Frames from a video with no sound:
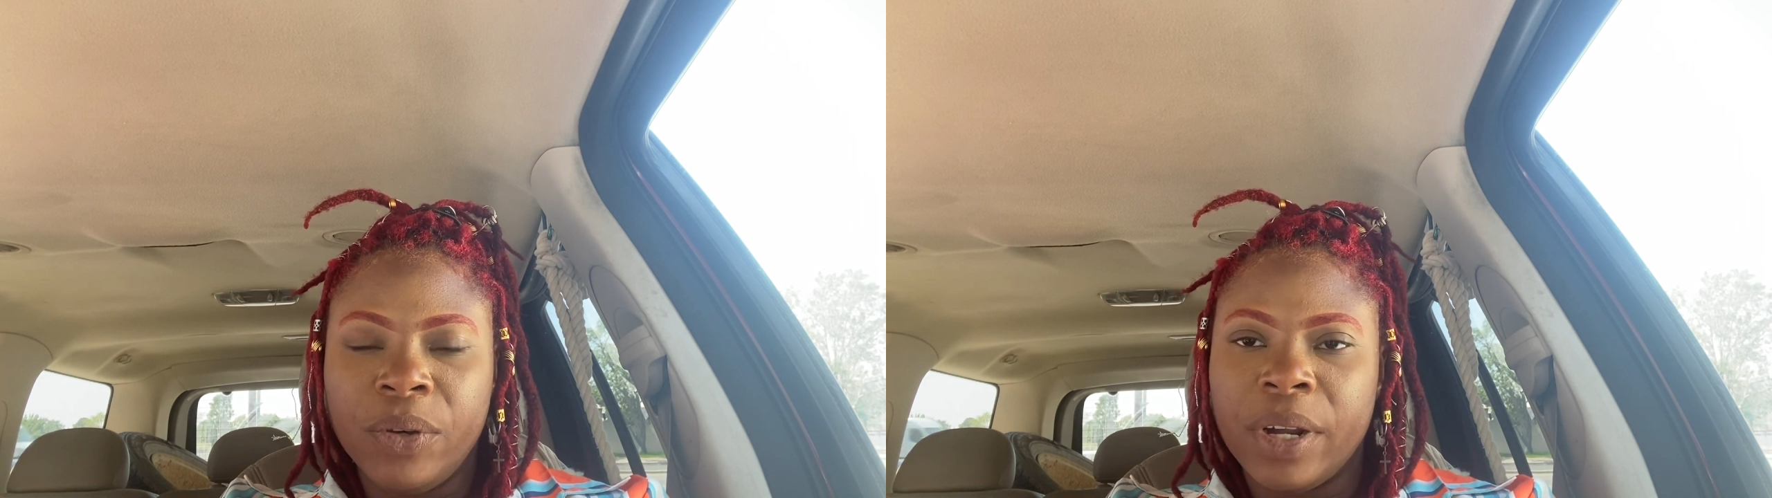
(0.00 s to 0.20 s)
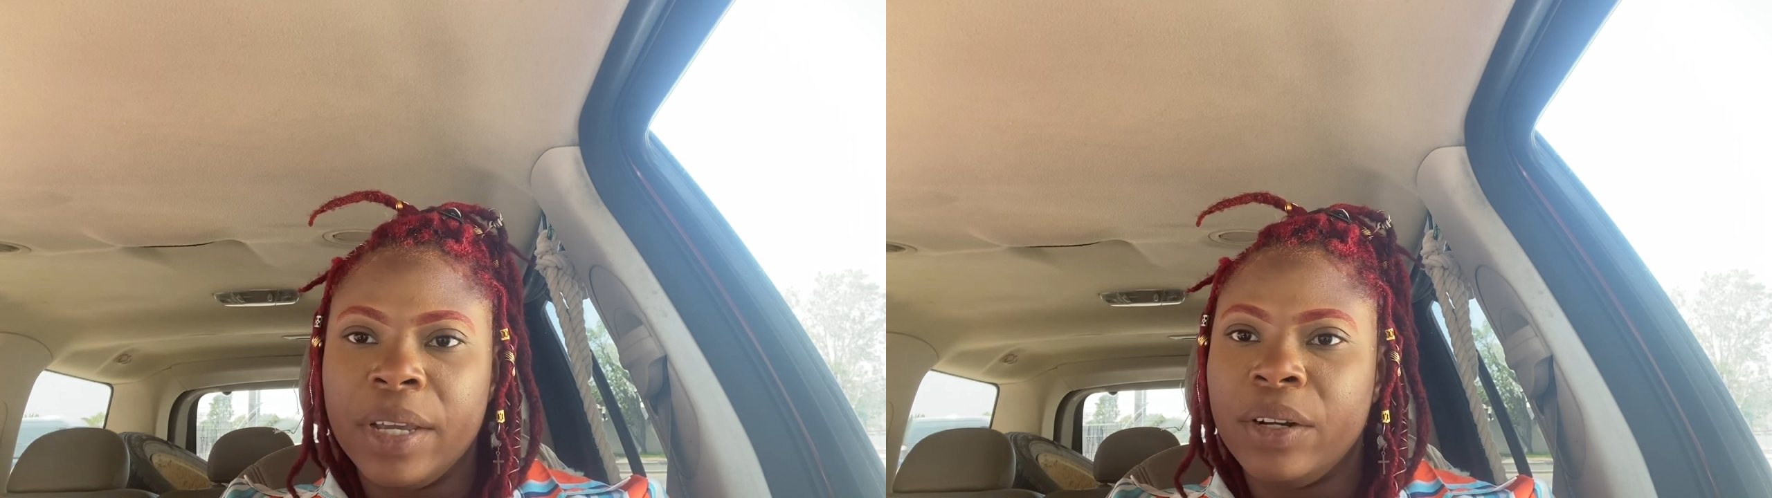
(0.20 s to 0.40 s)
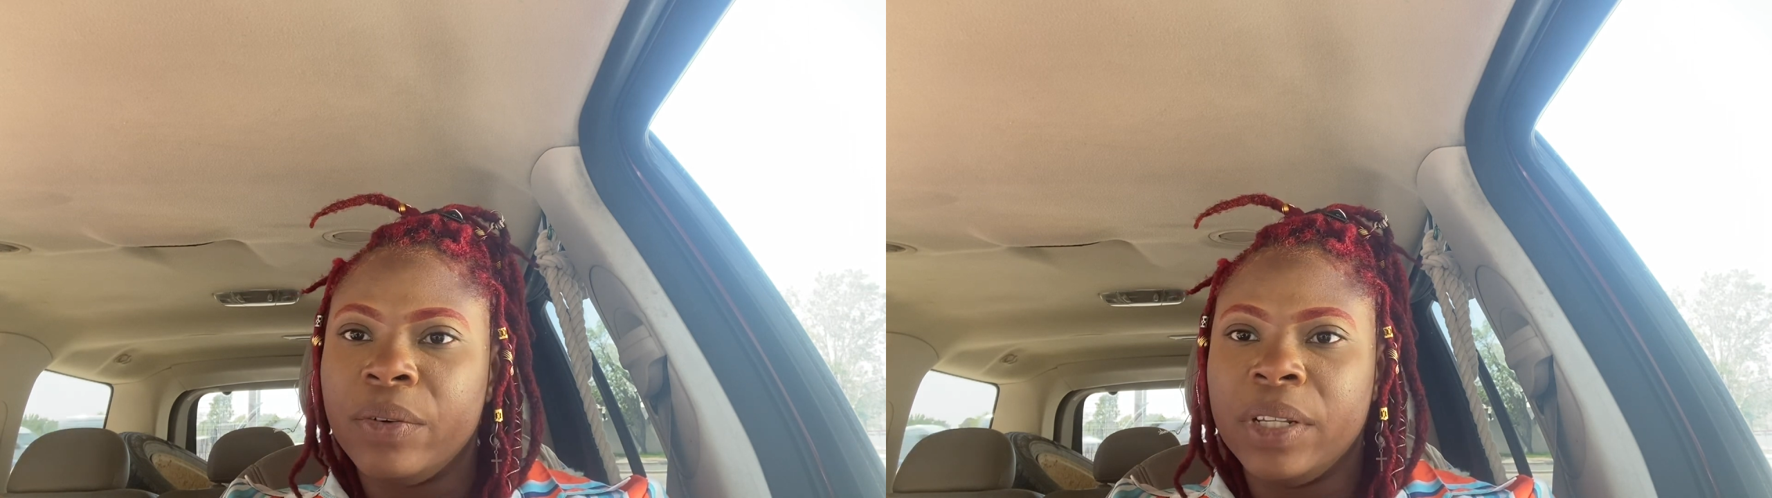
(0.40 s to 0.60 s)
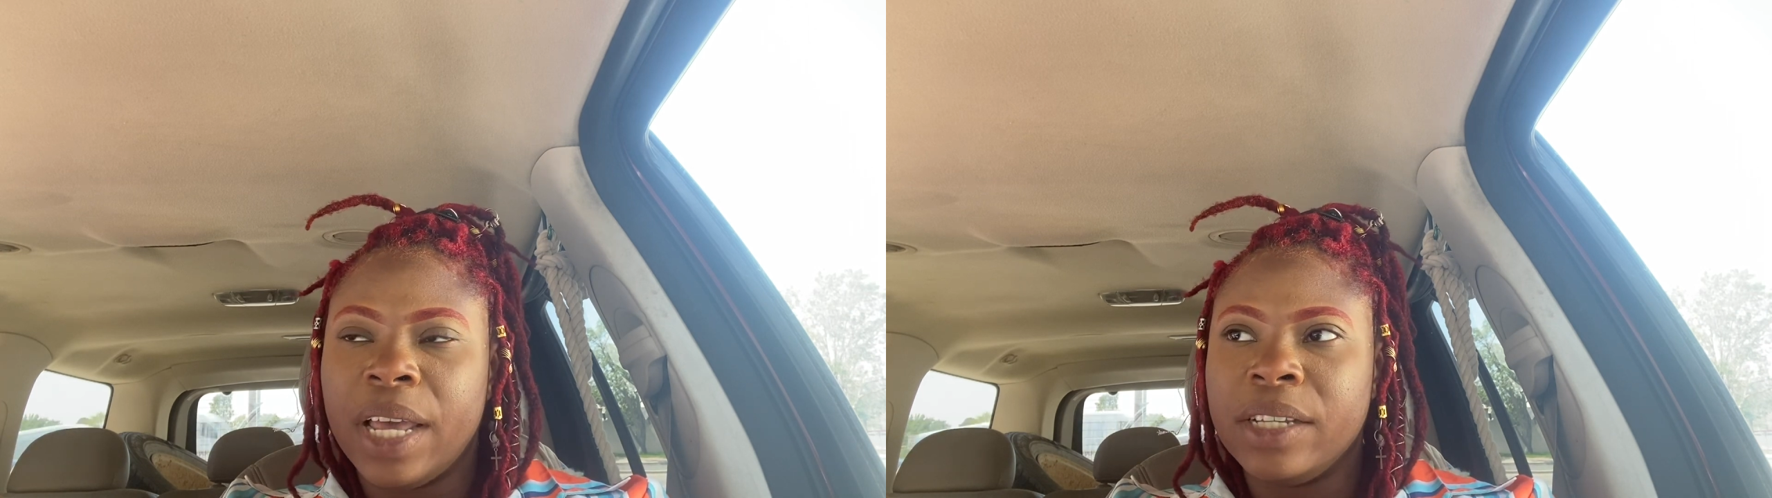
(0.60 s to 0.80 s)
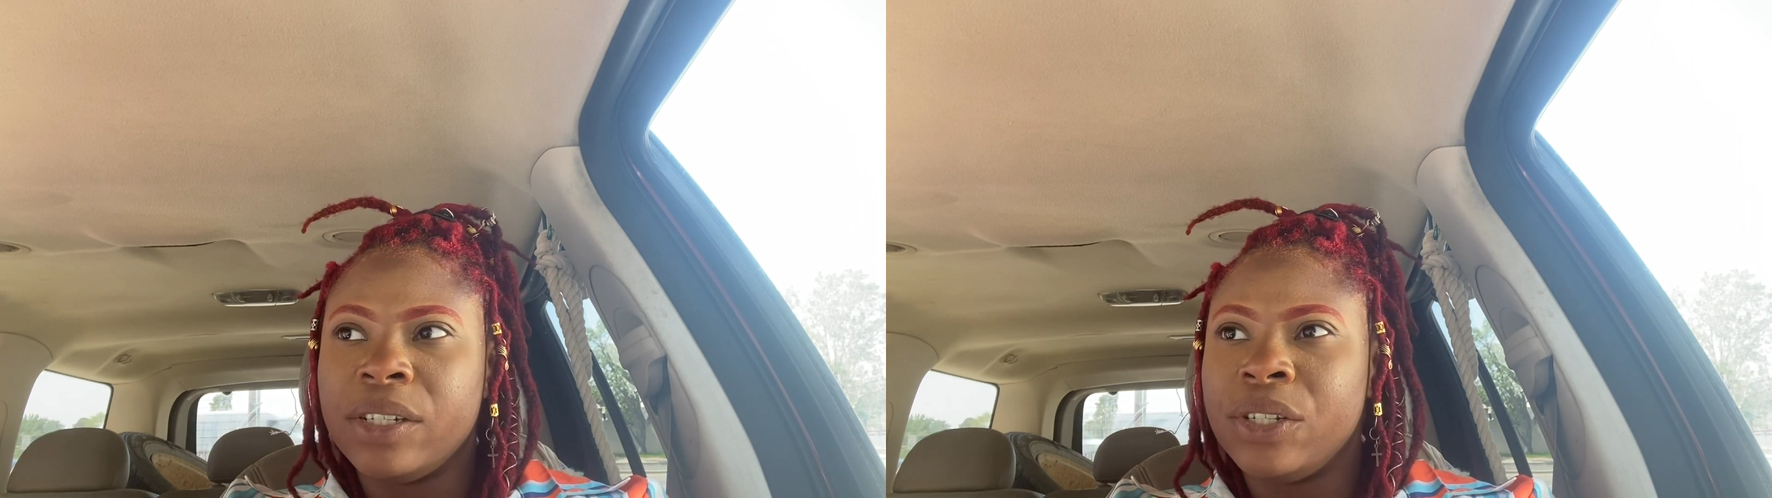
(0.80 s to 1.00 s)
are in a
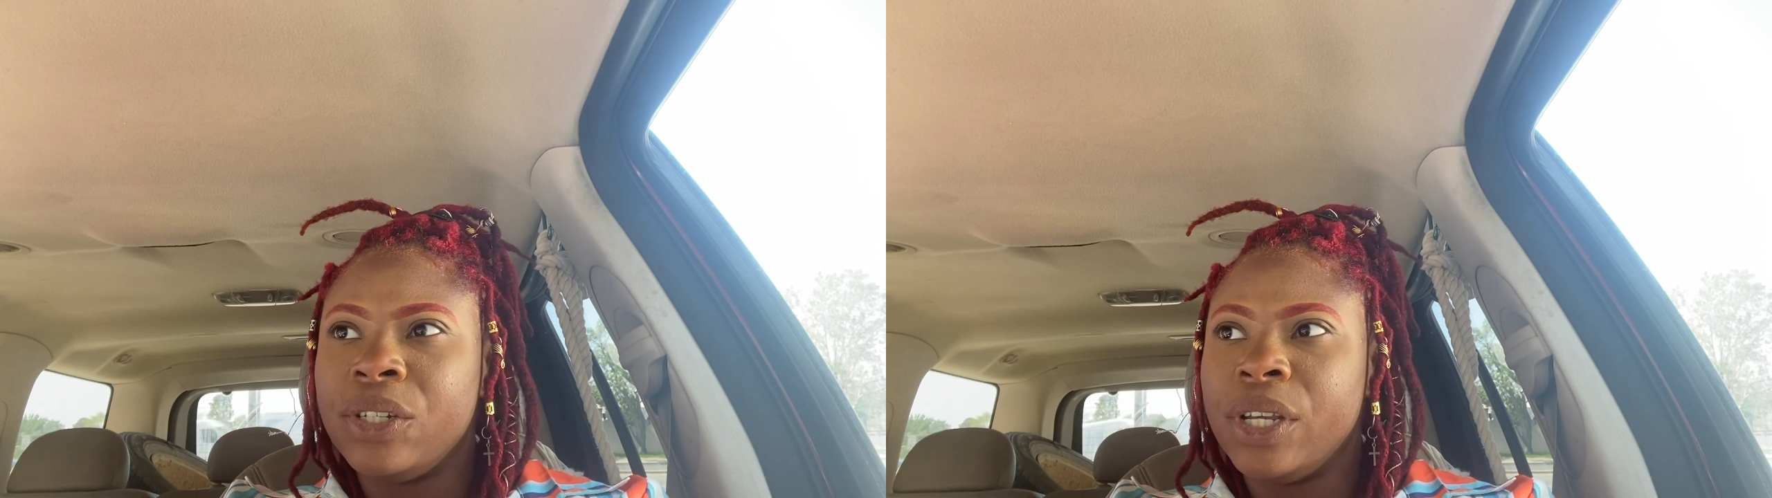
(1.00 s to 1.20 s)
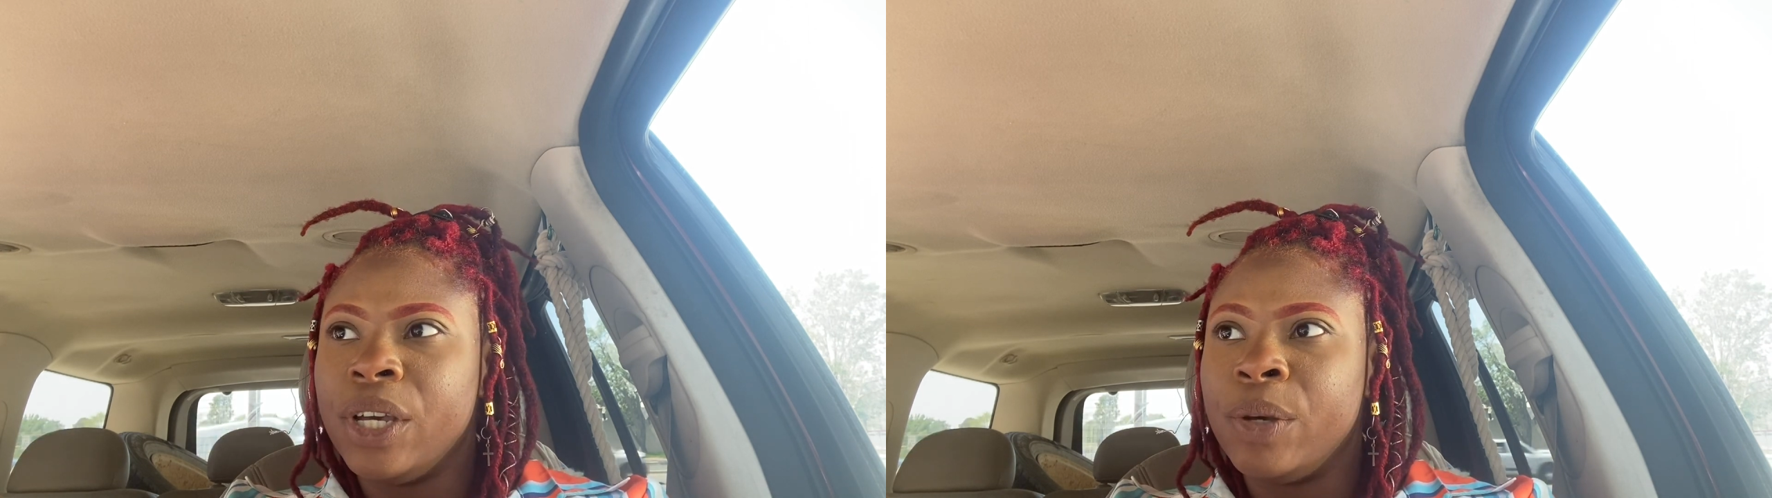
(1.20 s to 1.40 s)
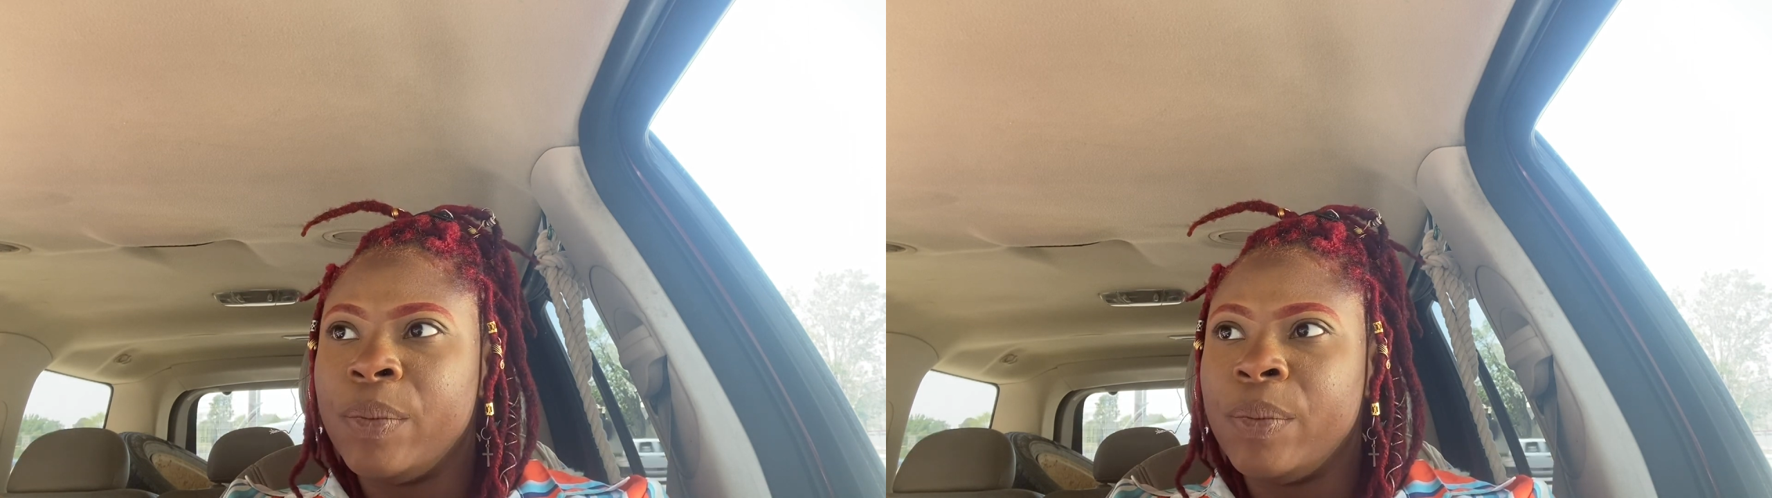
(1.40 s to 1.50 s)
relationship,